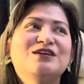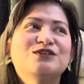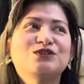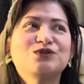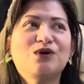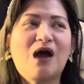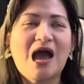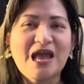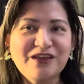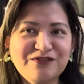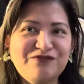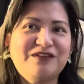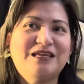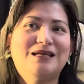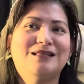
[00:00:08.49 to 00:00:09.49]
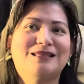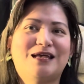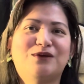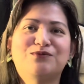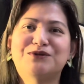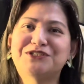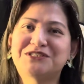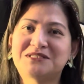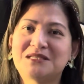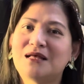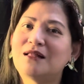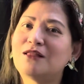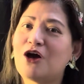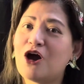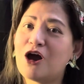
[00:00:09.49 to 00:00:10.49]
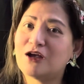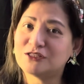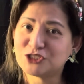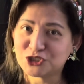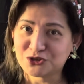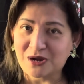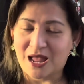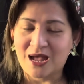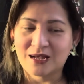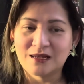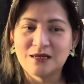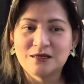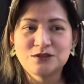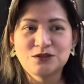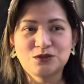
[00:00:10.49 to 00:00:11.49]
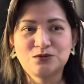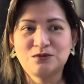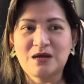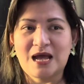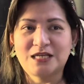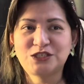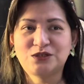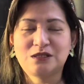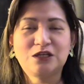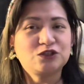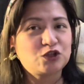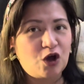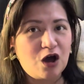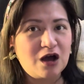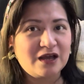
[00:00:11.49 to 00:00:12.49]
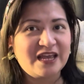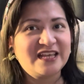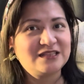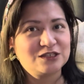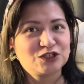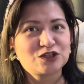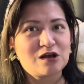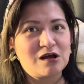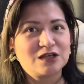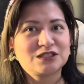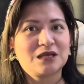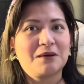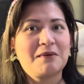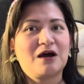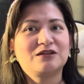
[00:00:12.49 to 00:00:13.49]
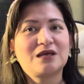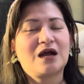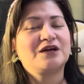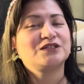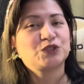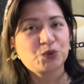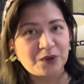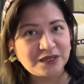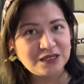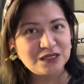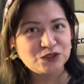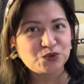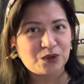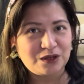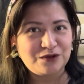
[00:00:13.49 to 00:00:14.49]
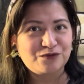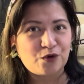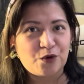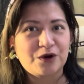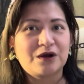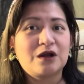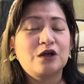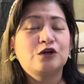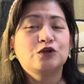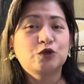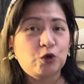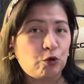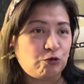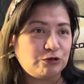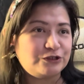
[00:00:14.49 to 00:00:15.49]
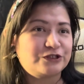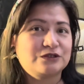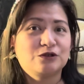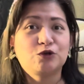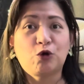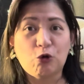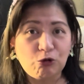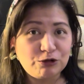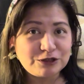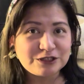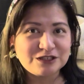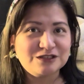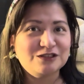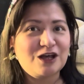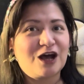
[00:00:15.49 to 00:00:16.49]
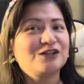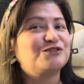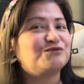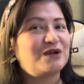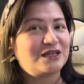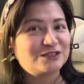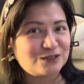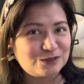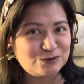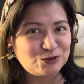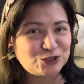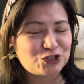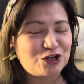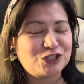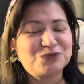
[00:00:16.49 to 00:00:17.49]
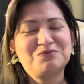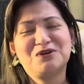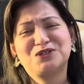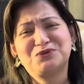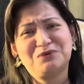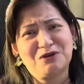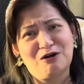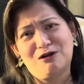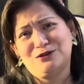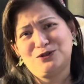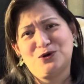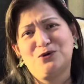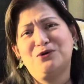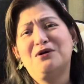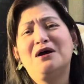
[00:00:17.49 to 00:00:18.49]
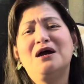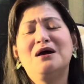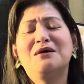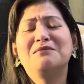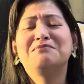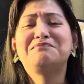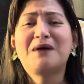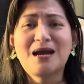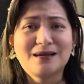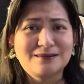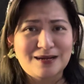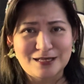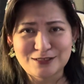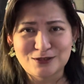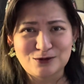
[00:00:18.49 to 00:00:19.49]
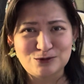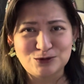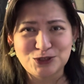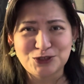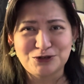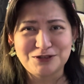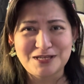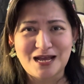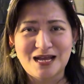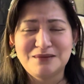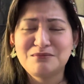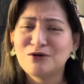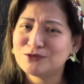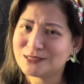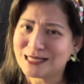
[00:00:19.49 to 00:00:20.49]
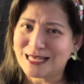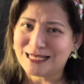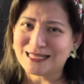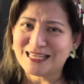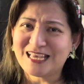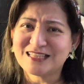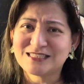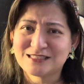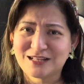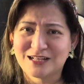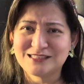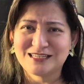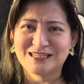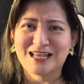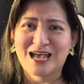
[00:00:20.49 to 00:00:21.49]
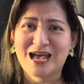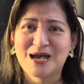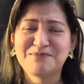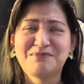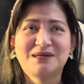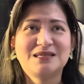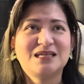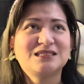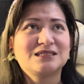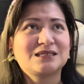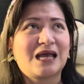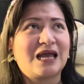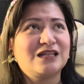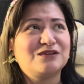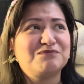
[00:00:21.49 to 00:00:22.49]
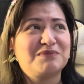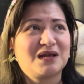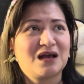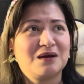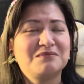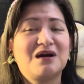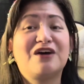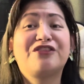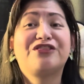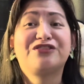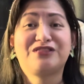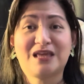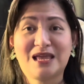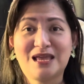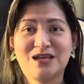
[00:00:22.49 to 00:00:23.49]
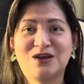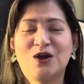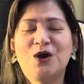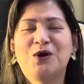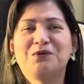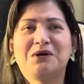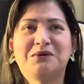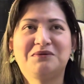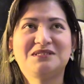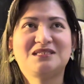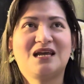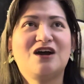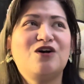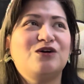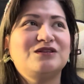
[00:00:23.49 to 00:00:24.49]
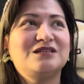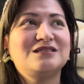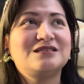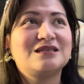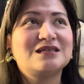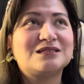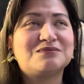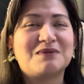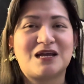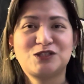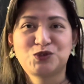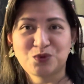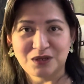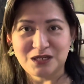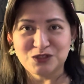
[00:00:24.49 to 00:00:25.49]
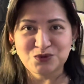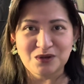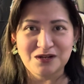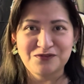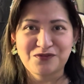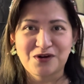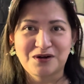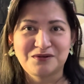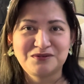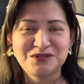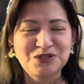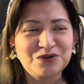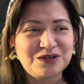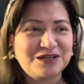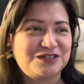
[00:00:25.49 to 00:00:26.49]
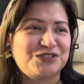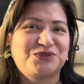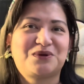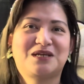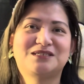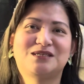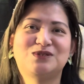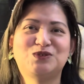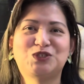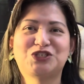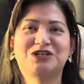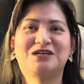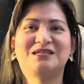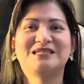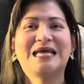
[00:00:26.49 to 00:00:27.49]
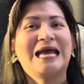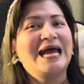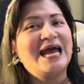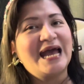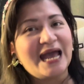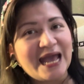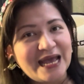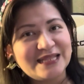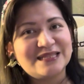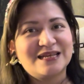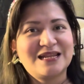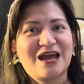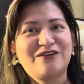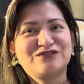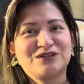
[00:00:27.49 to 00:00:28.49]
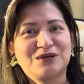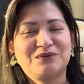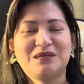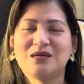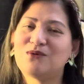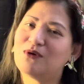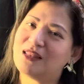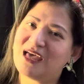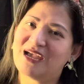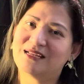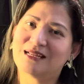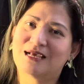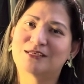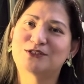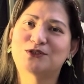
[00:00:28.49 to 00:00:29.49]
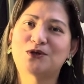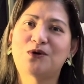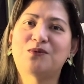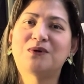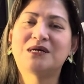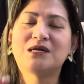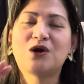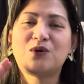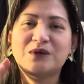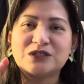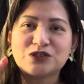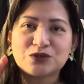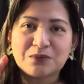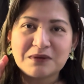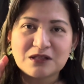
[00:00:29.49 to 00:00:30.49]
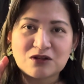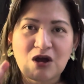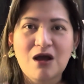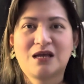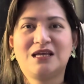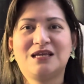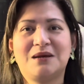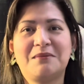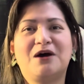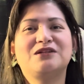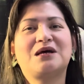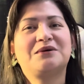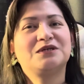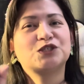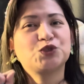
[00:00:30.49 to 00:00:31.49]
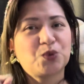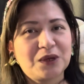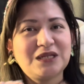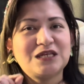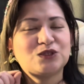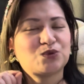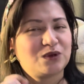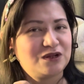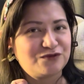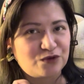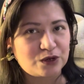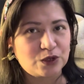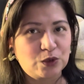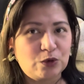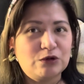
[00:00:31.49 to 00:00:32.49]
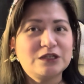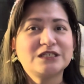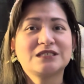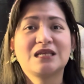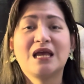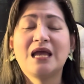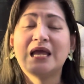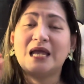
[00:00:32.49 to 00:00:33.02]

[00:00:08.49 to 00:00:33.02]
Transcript: So I feel like we're still on track to actually talk and discuss about our 2024 goals. Goals, not resolutions because we all know pag resolution yan, most likely it's not gonna happen. It's kind of become a thing where we say, oh, this is my 2024 New Year's resolution and then after a week, wala na. So we're going to be talking about our 2024 goals.